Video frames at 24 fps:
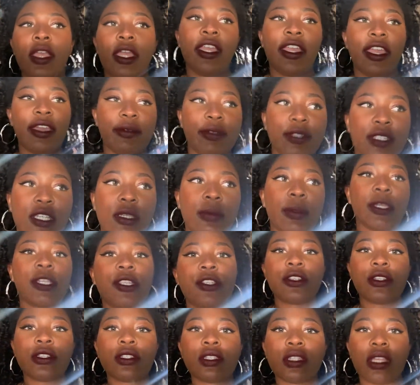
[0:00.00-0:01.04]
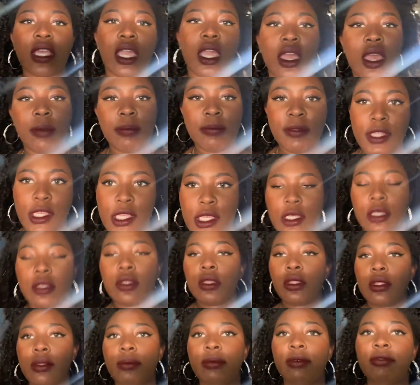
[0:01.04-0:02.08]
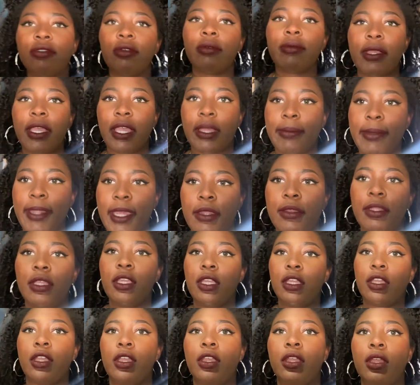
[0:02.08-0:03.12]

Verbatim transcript: Yeah, we took pictures like up the hill before we came down here.